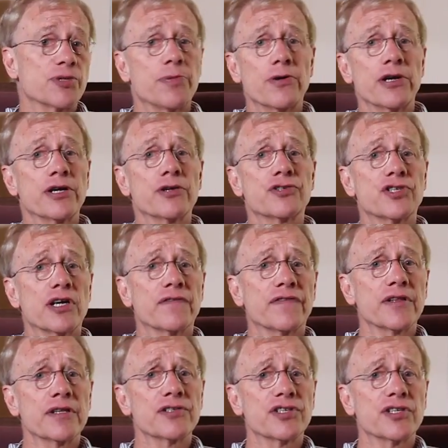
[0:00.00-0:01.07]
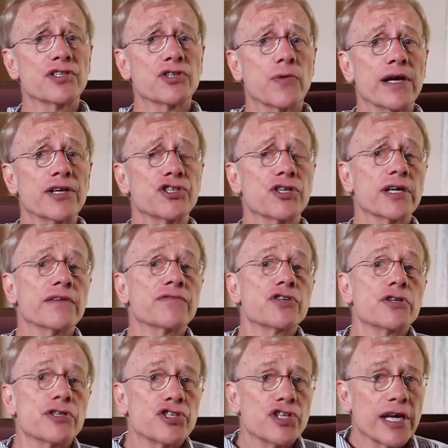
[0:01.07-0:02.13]
Putting yourself in the situation gives
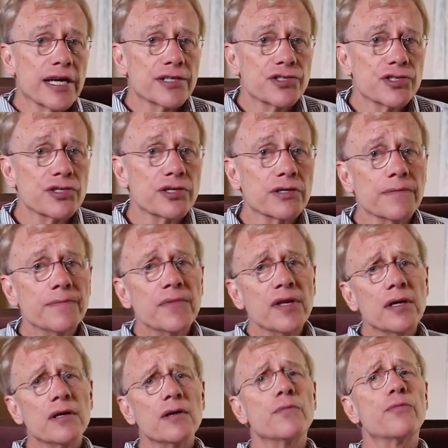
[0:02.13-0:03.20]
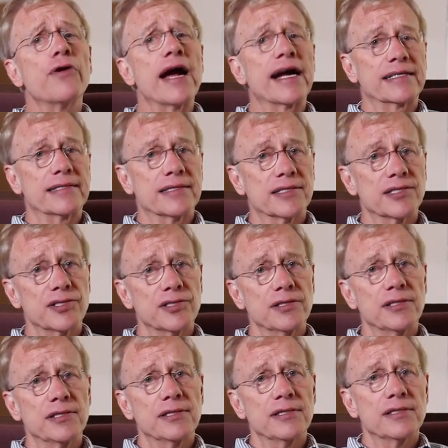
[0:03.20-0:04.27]
you a chance to practice
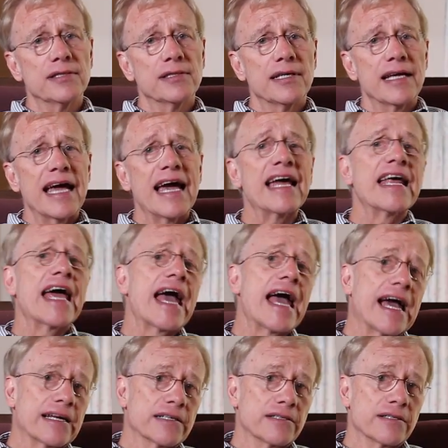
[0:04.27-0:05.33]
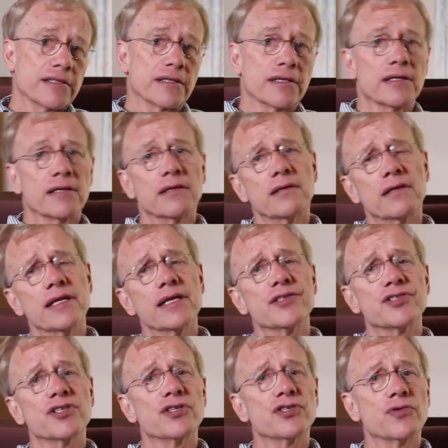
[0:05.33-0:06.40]
how to act in these
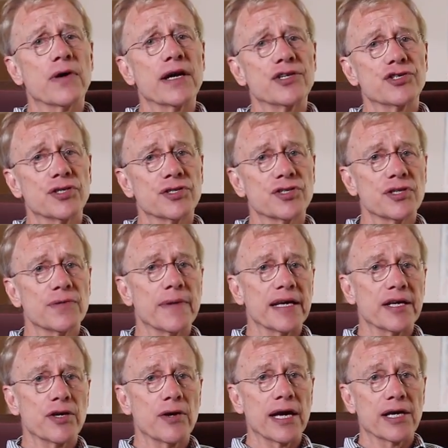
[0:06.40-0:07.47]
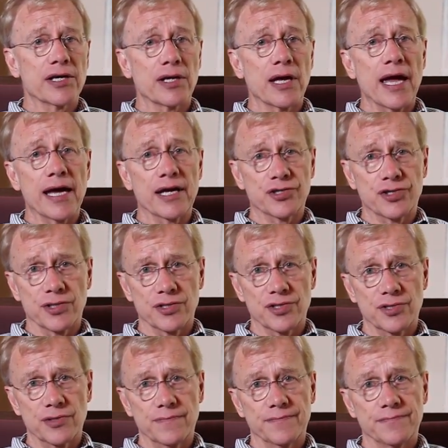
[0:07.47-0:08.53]
situations that make you
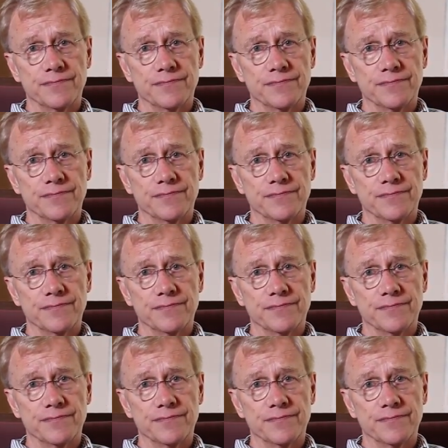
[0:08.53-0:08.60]
anxious.